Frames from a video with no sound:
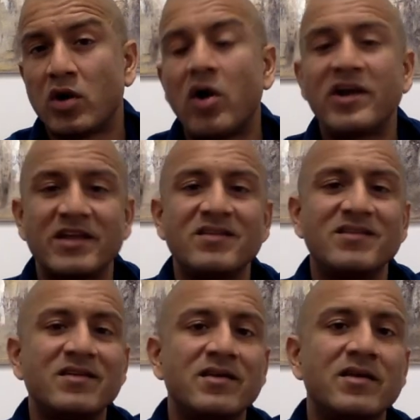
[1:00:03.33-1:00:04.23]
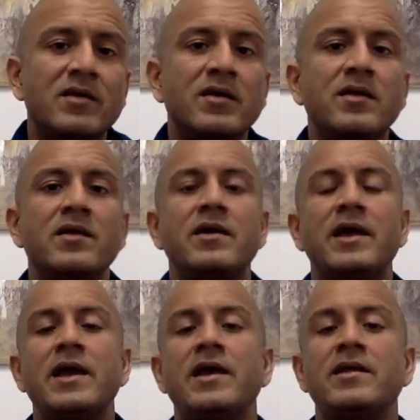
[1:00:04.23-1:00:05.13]
Hardy.
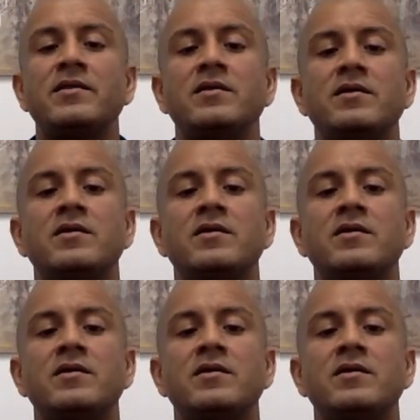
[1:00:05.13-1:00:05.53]
And